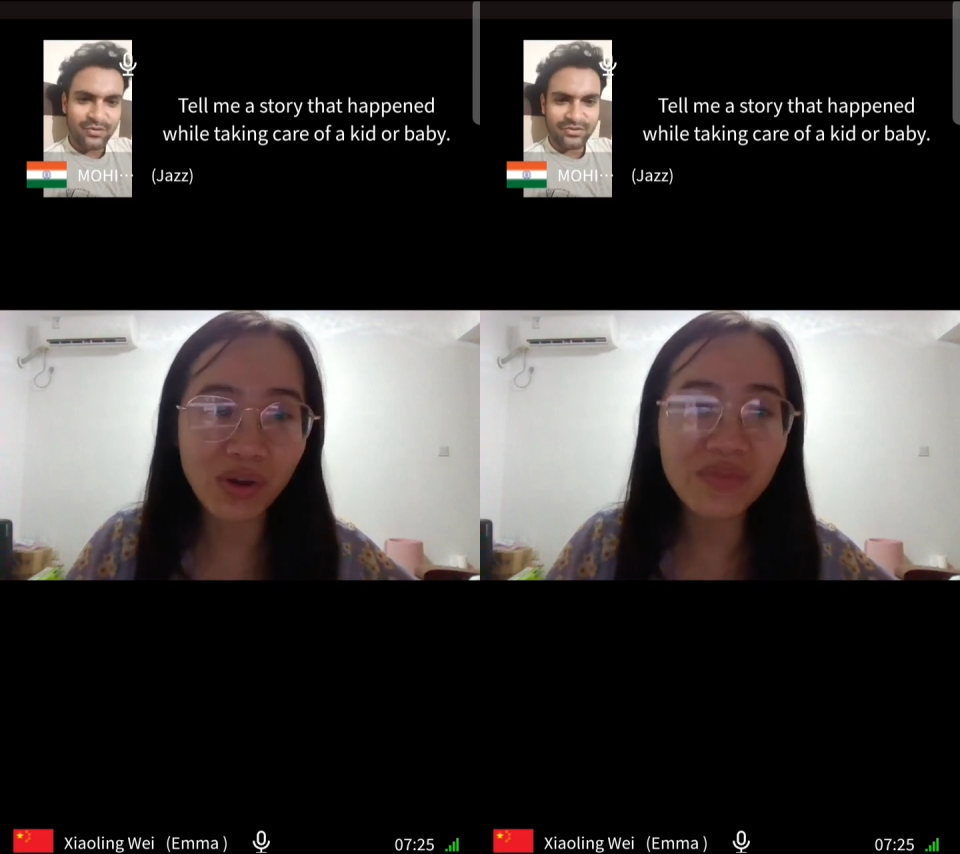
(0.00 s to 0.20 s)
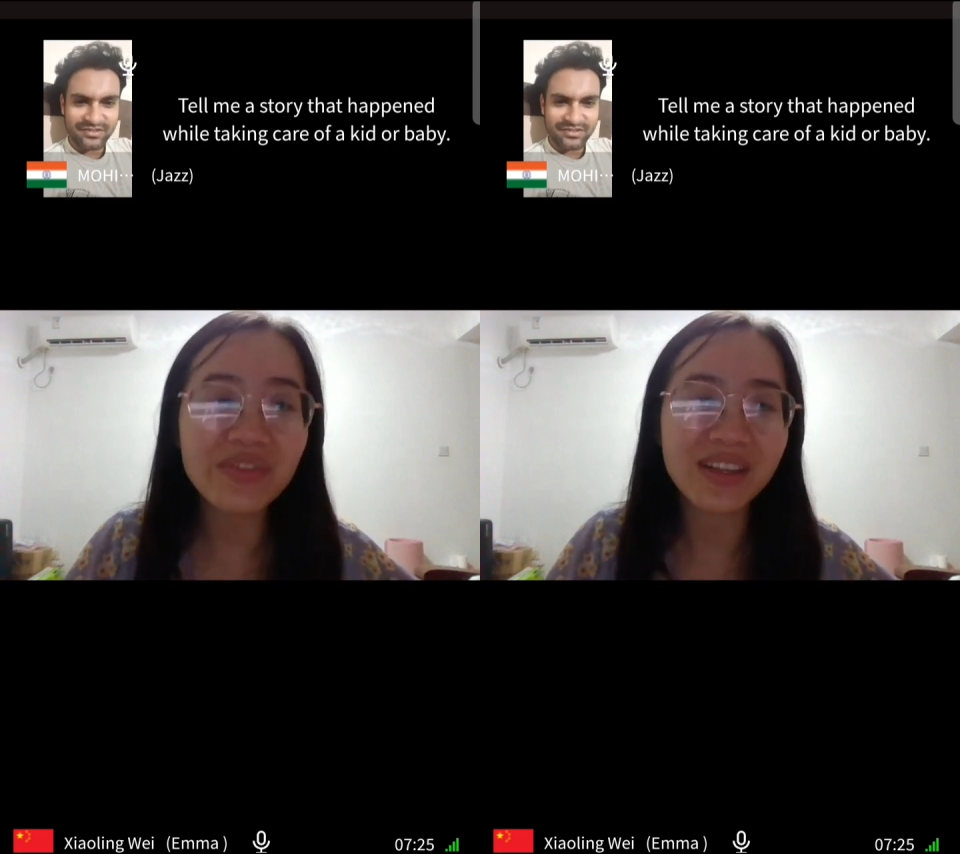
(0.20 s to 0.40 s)

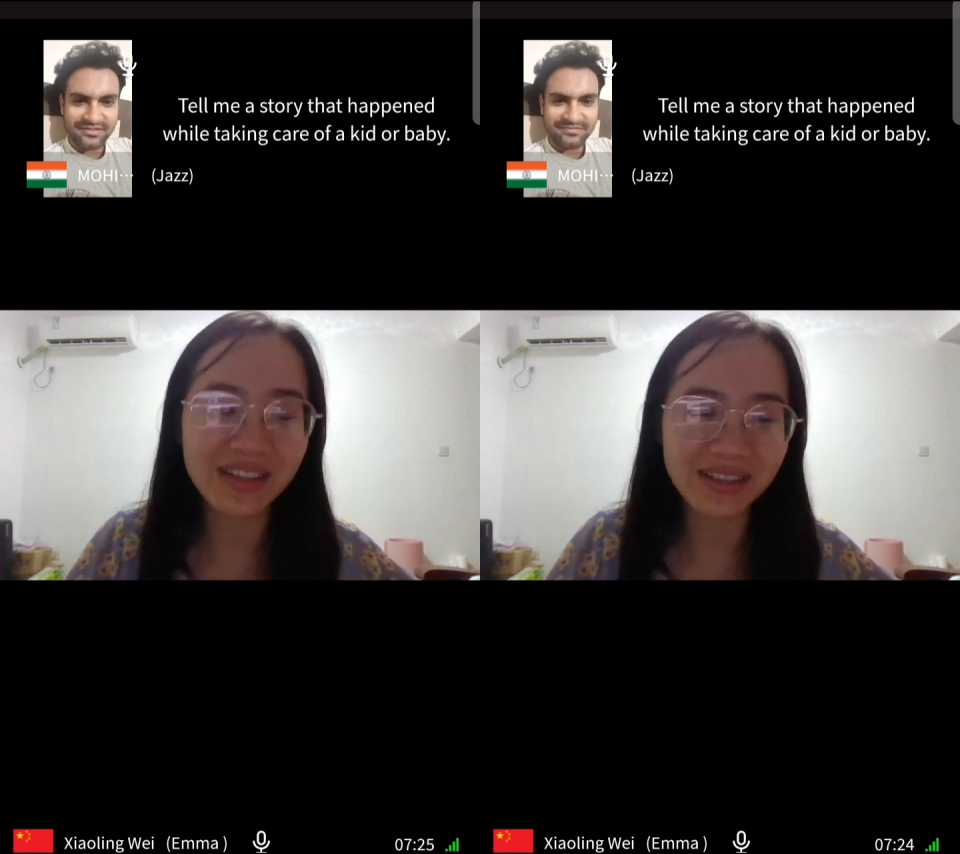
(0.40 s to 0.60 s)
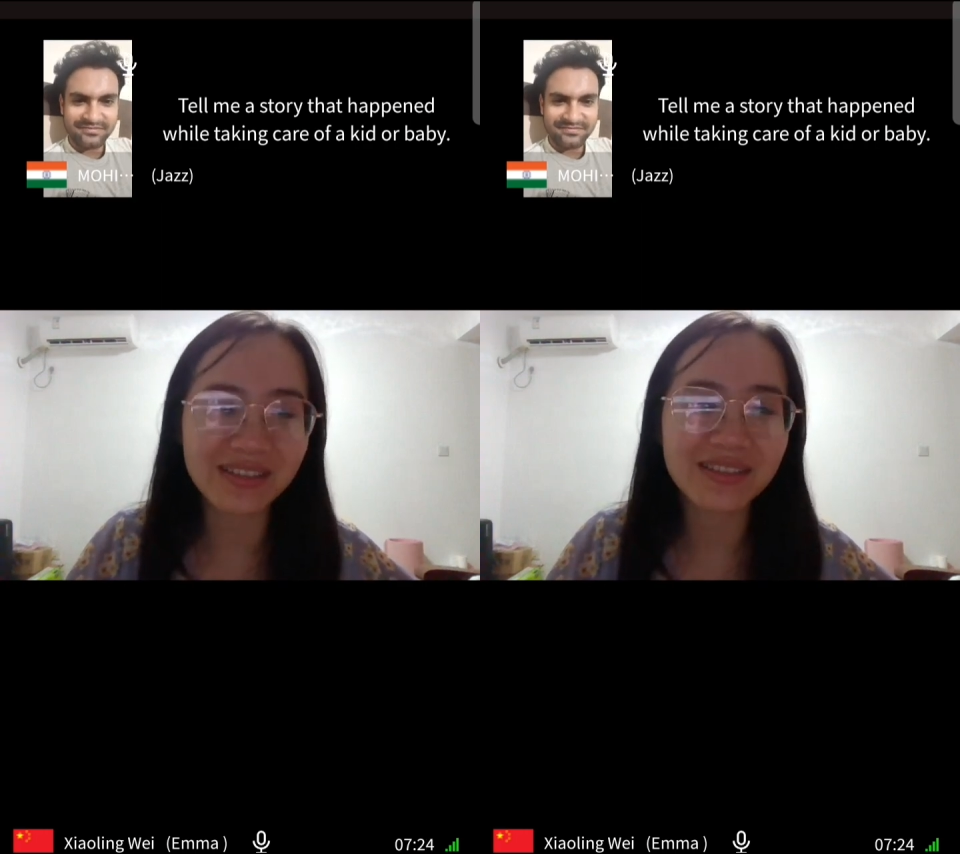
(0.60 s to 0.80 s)

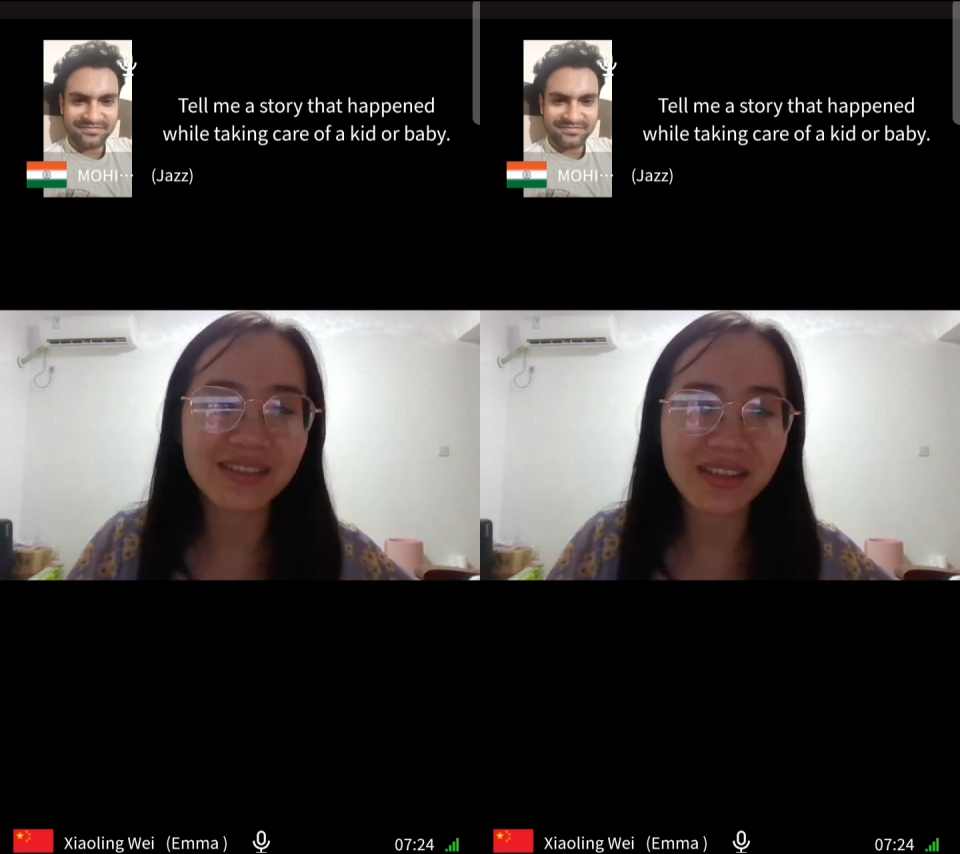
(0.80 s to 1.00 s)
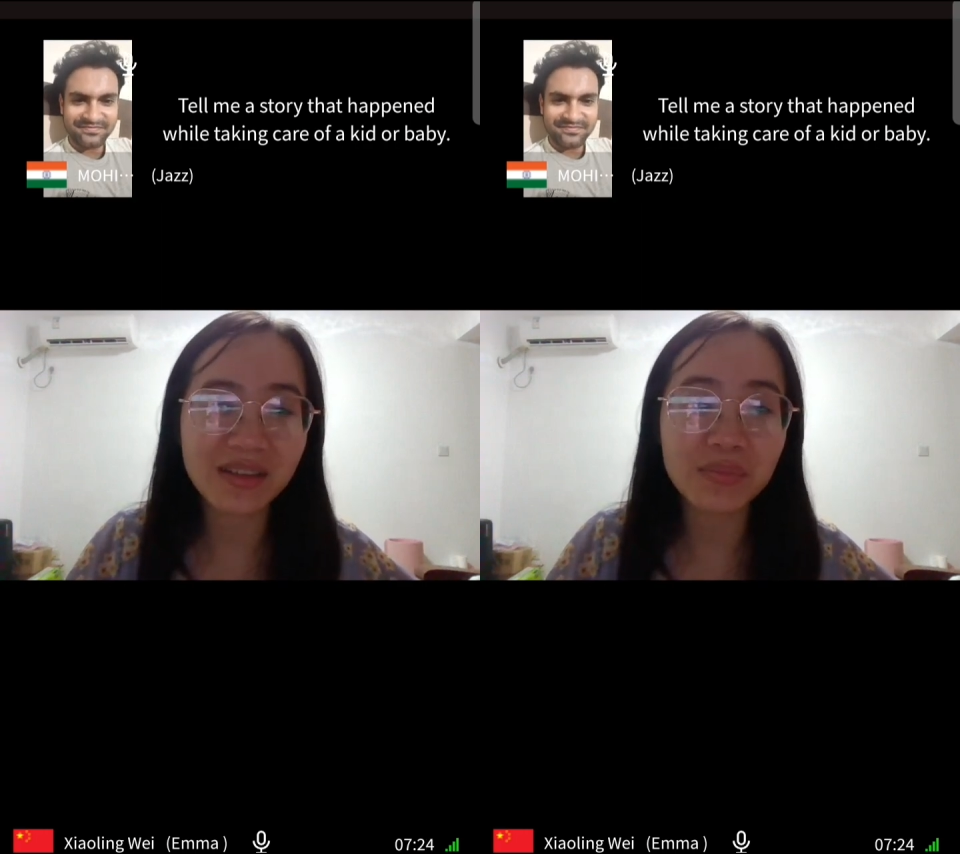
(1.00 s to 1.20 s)
confident,
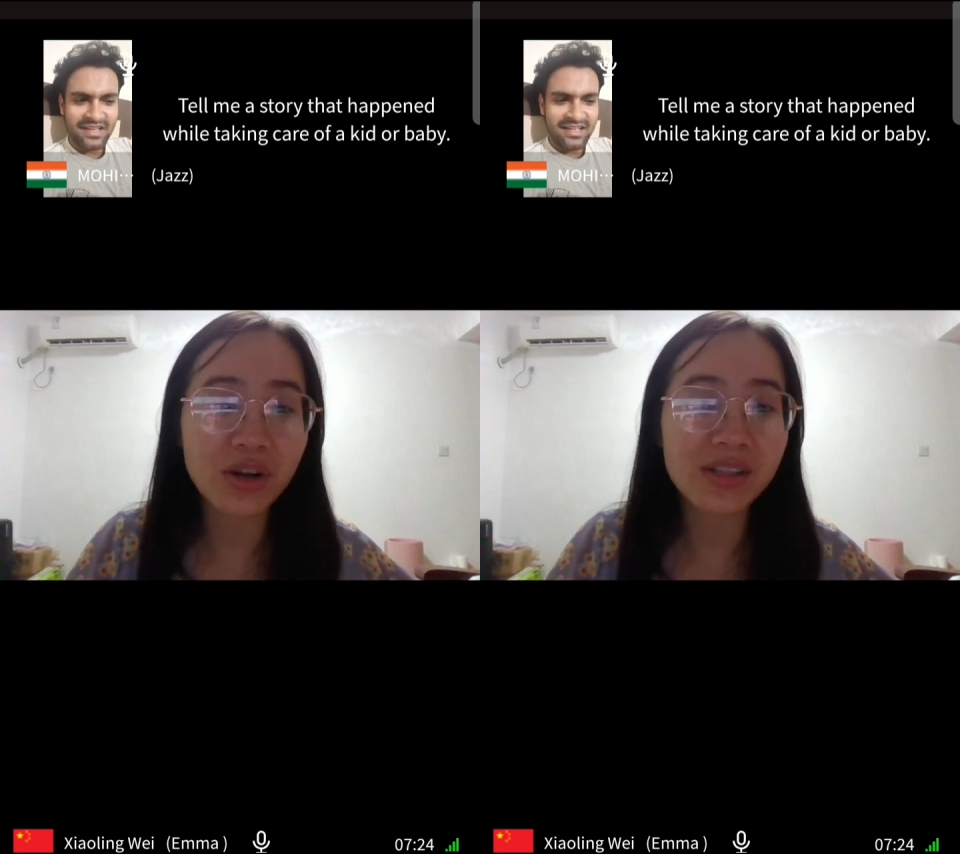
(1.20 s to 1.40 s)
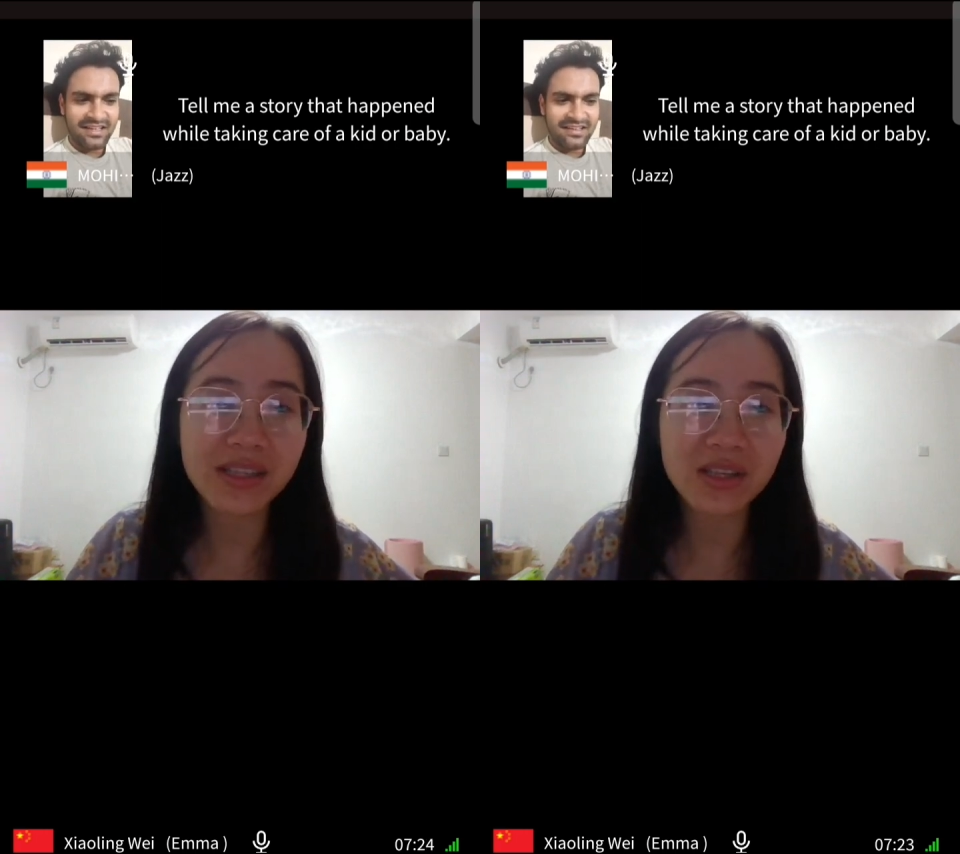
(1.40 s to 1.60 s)

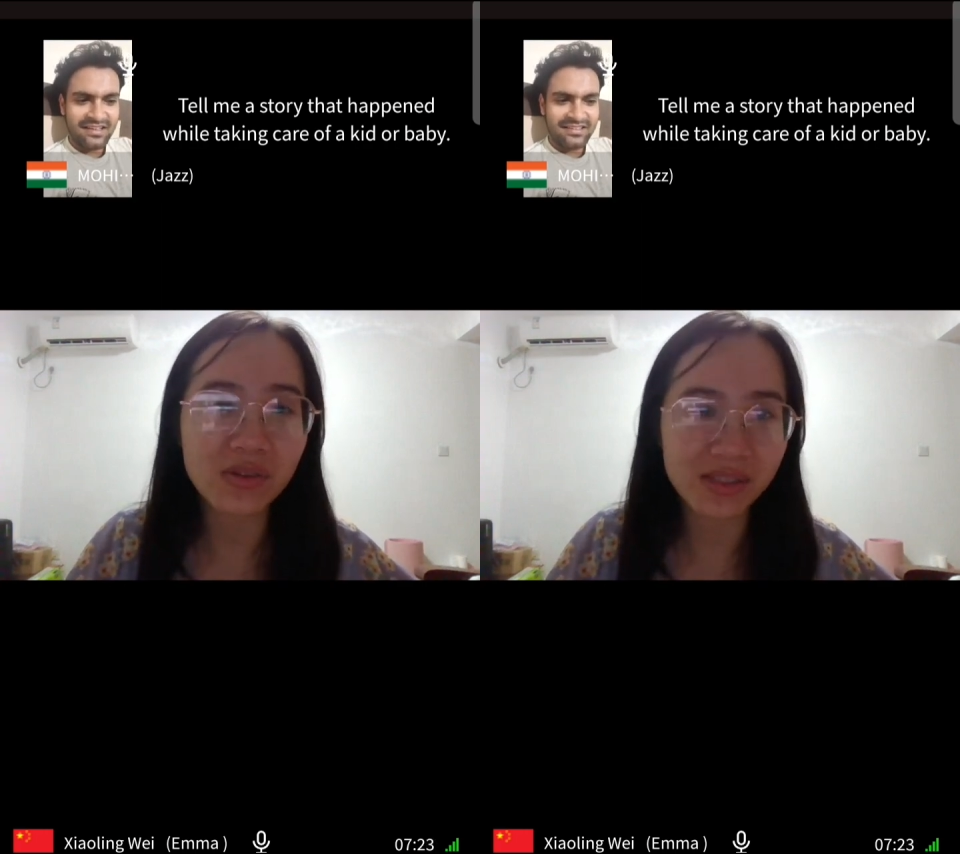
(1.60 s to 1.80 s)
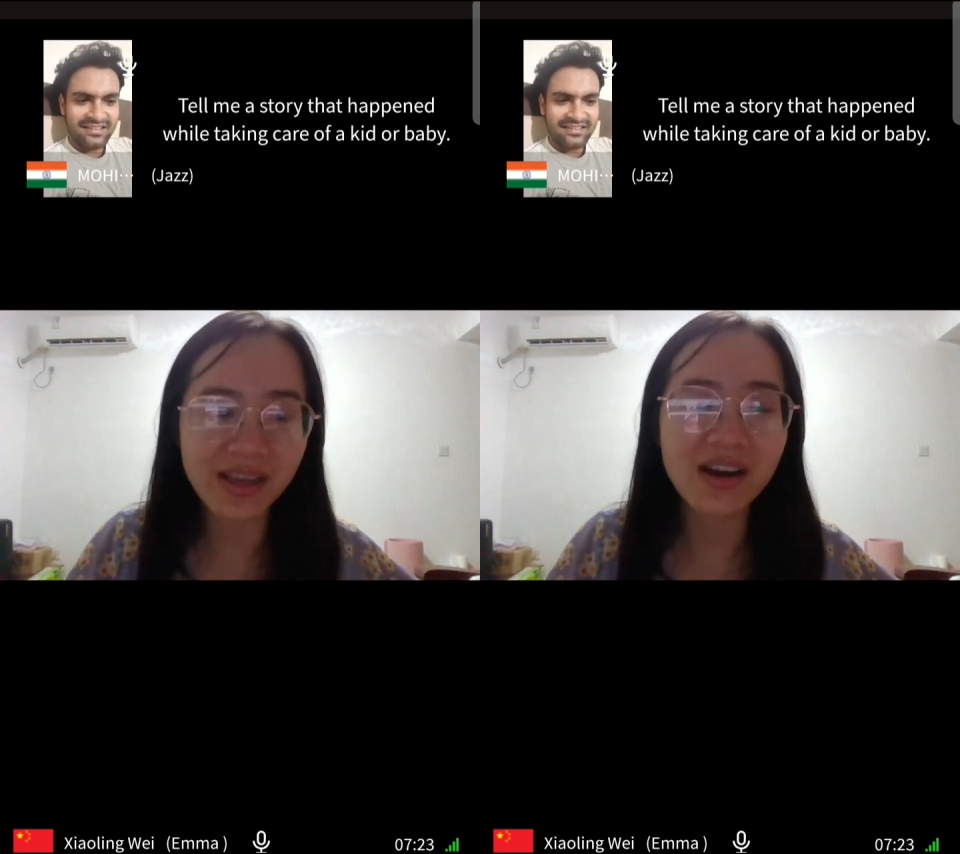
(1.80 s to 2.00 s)
impressing
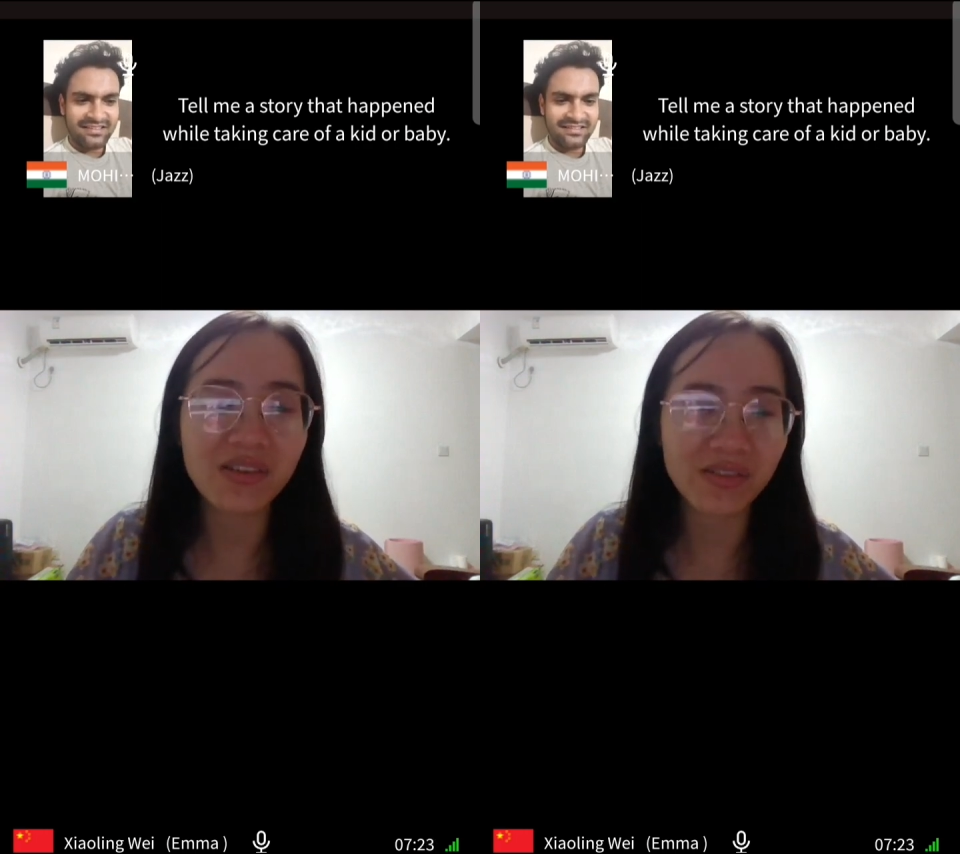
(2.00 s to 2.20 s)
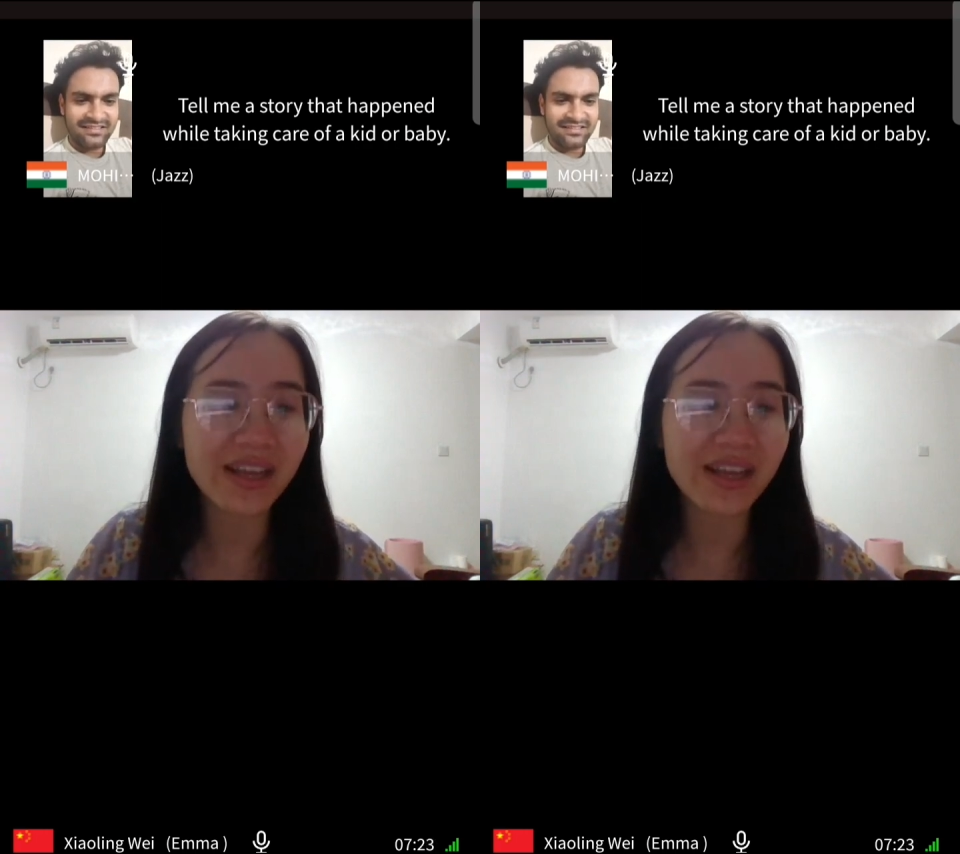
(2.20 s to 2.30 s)
yourself.